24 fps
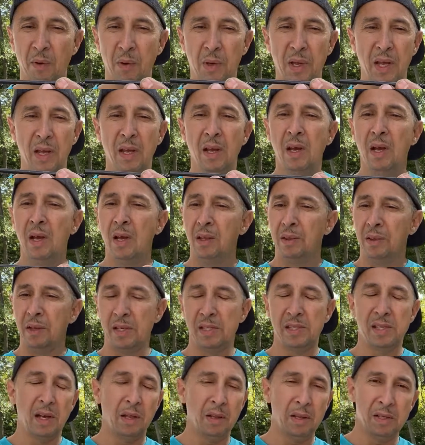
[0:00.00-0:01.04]
Okay, they
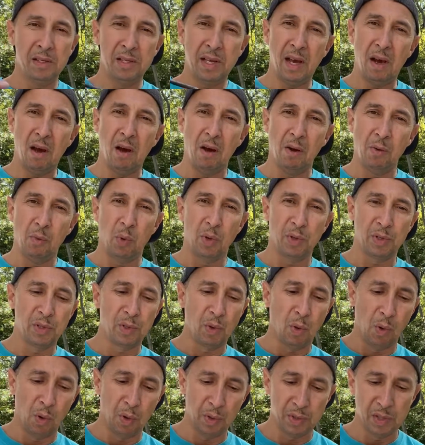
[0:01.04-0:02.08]
sell these at hardware
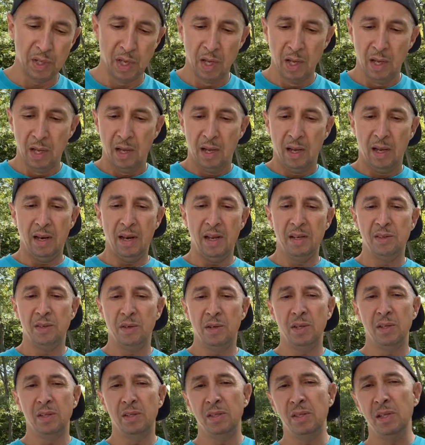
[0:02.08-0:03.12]
stores, and as you
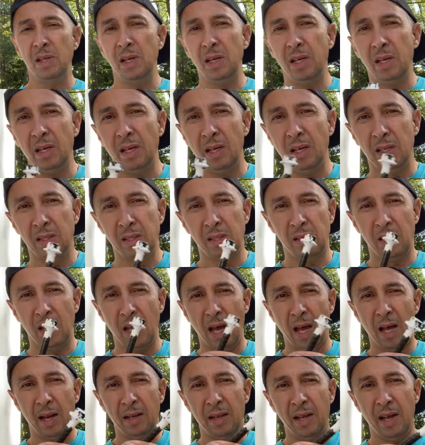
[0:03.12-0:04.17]
can see, it's
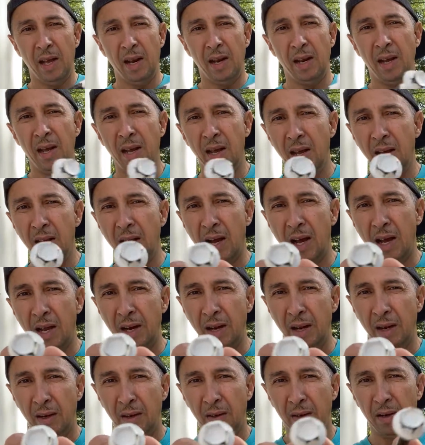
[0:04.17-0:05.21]
got that head on
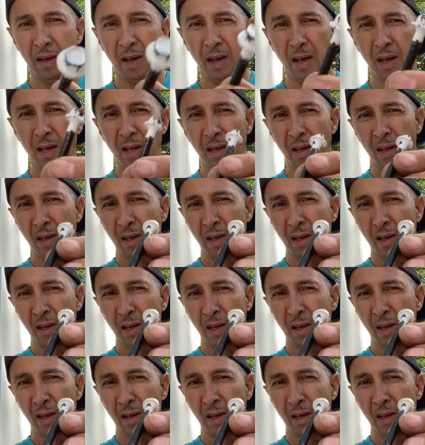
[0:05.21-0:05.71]
it. Okay,